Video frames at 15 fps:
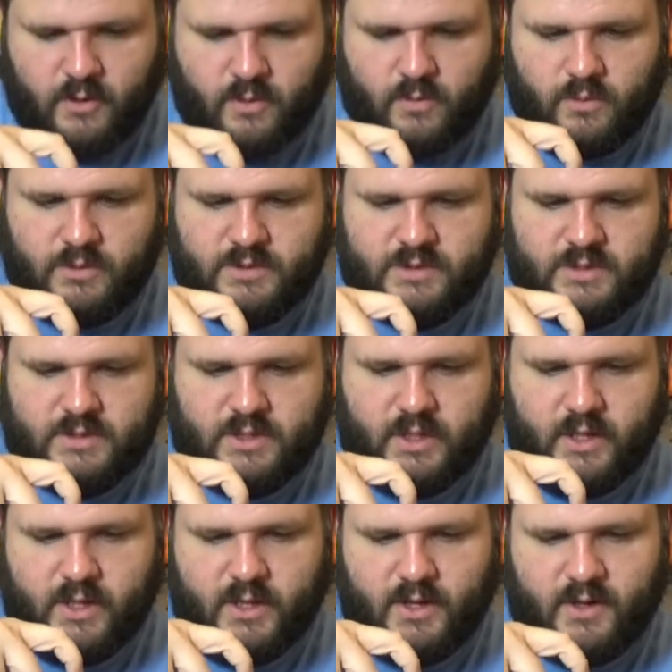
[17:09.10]
We'll
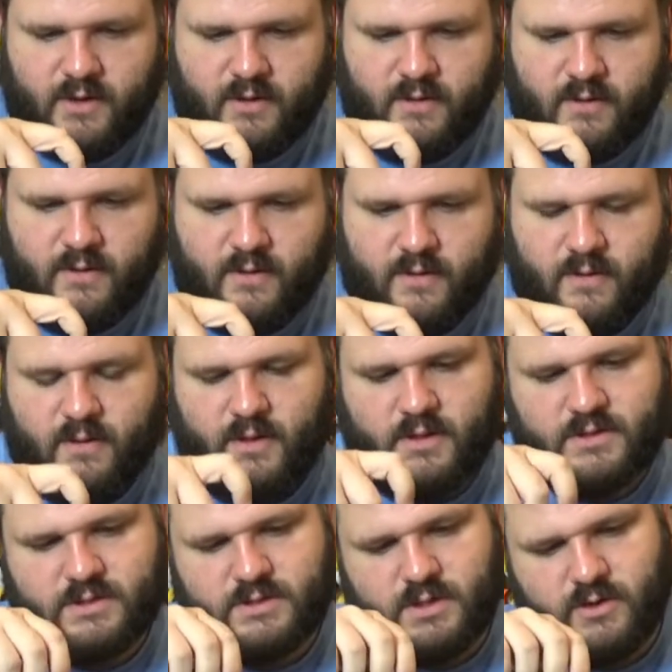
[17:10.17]
slide that
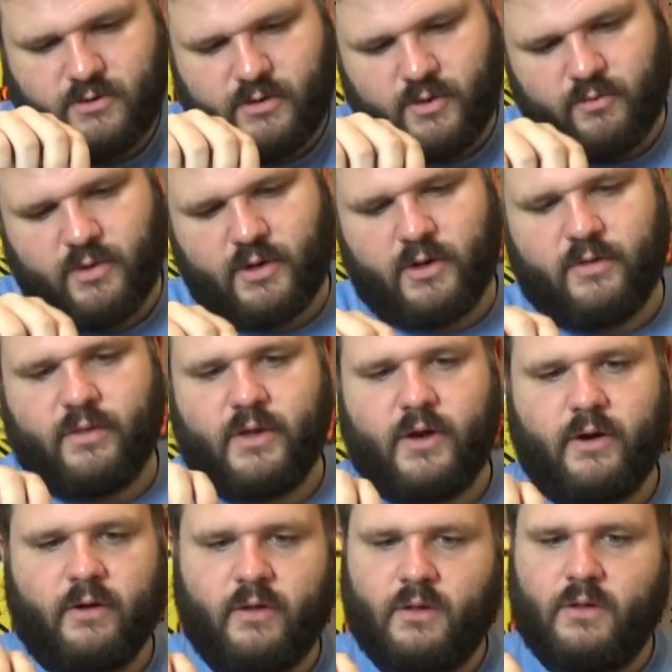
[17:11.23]
centering ring on
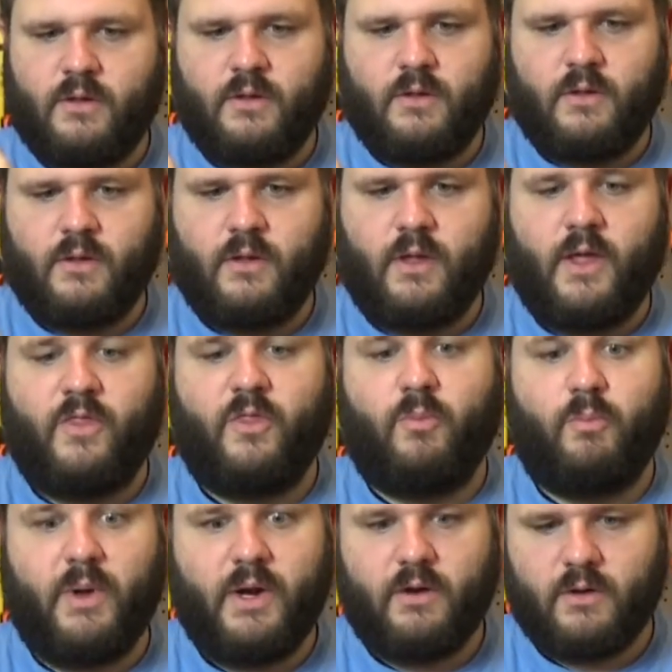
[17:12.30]
there, and the
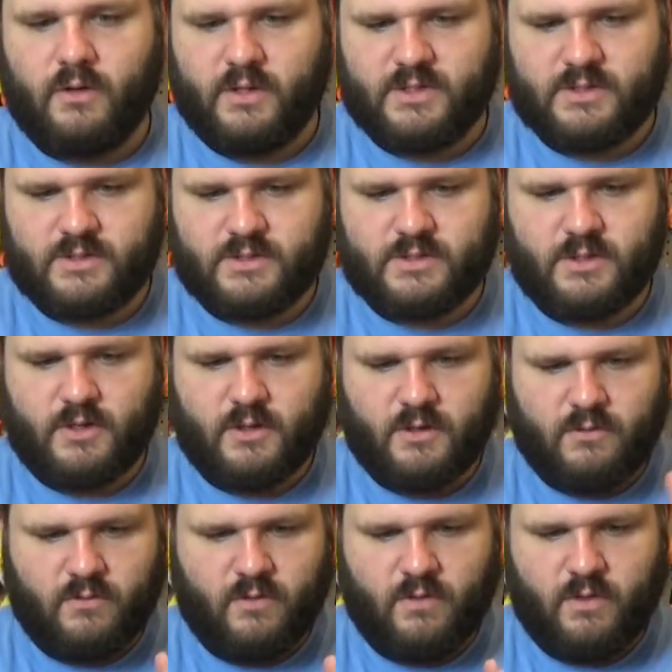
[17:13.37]
barrel is
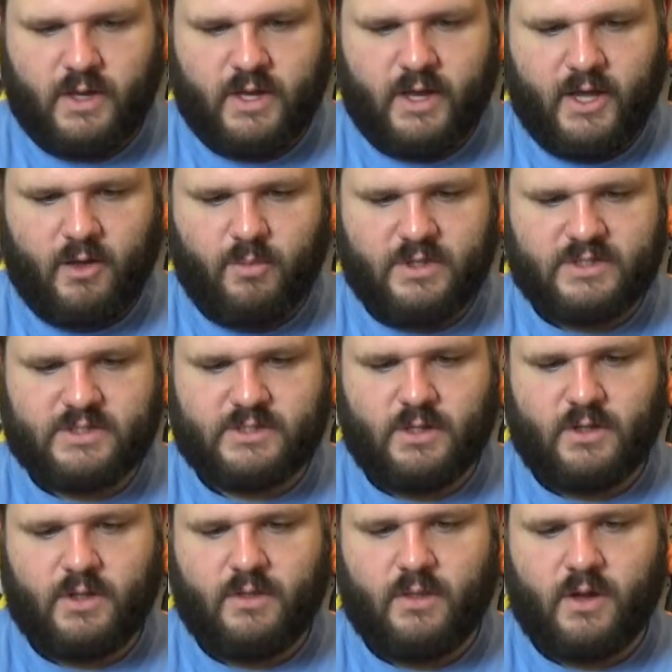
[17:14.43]
installed, the nub is
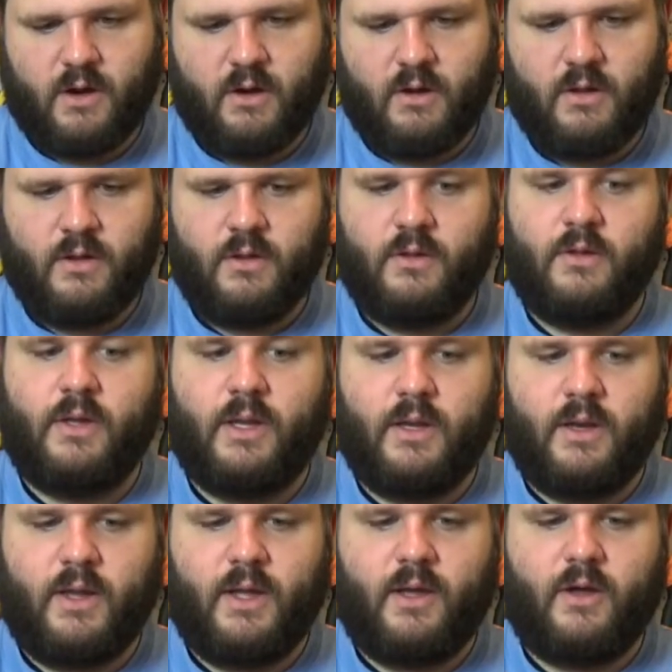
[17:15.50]
still in there, and
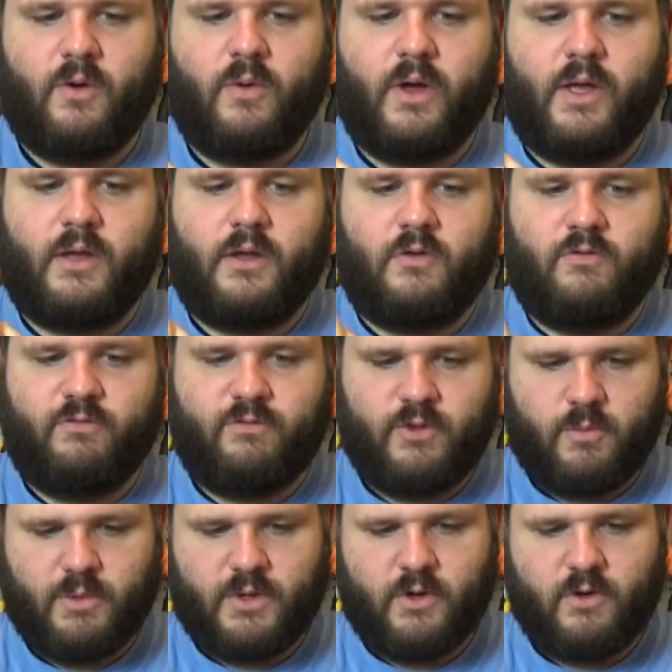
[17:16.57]
now I can
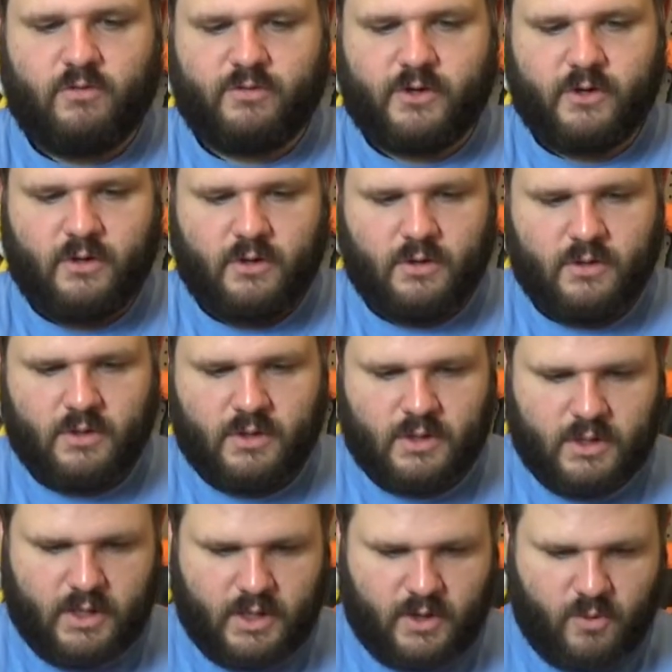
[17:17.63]
flip it over
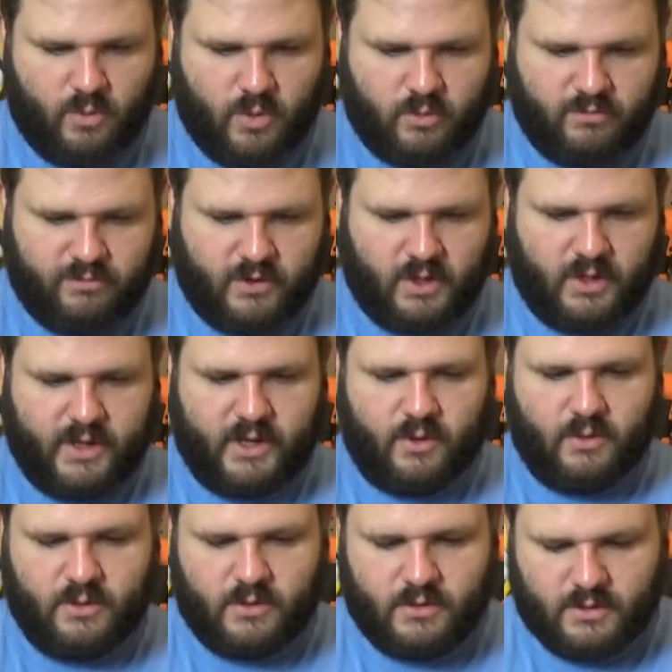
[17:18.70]
and it won't fall
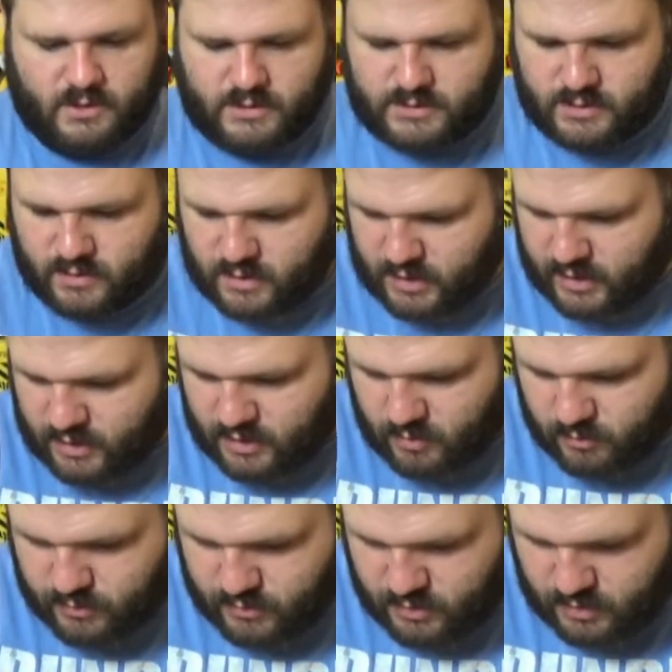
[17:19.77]
out so that I can
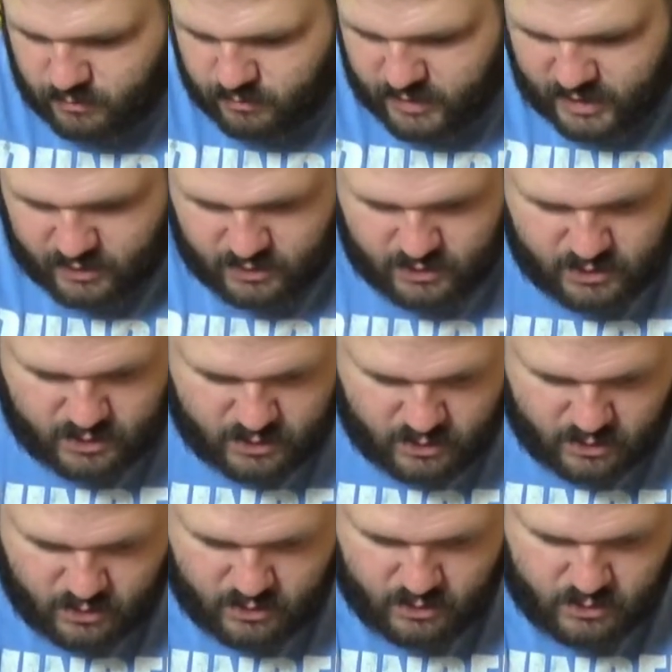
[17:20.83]
put back in
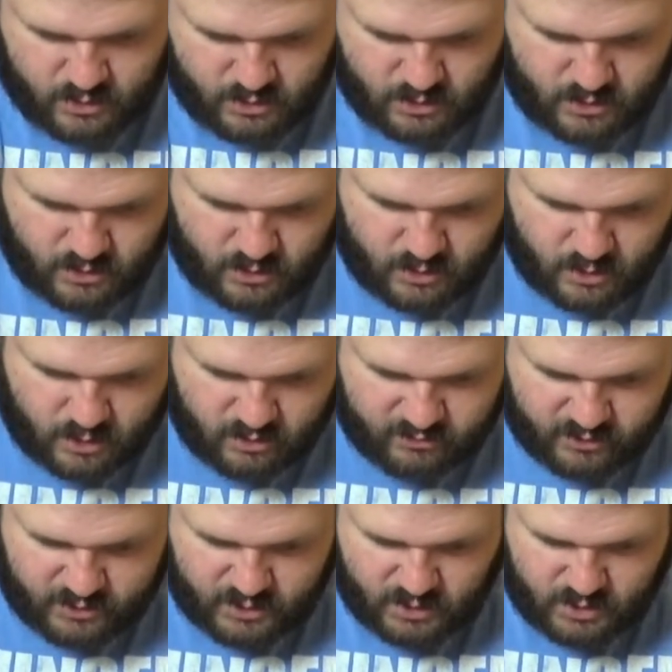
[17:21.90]
all of
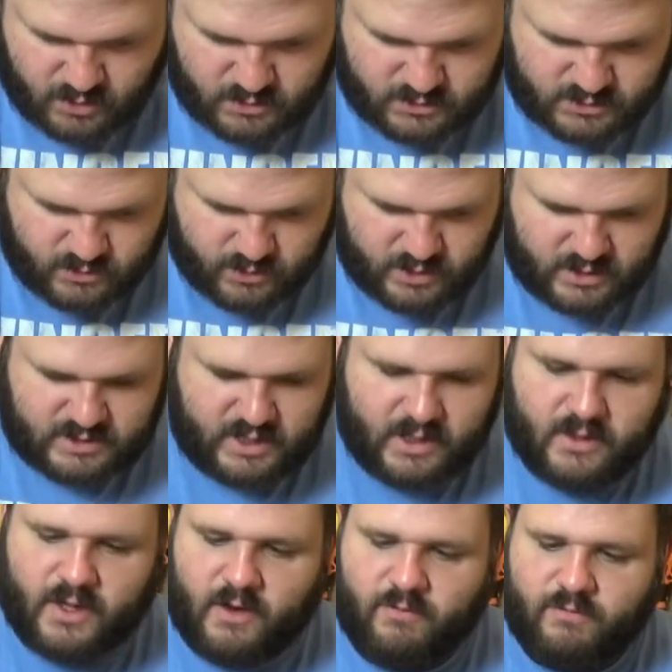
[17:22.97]
our gears. So we're going to take
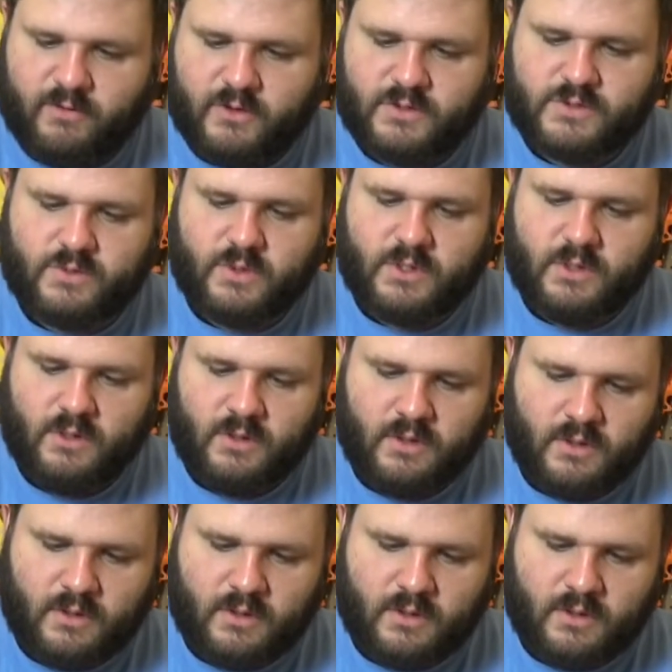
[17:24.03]
that first one,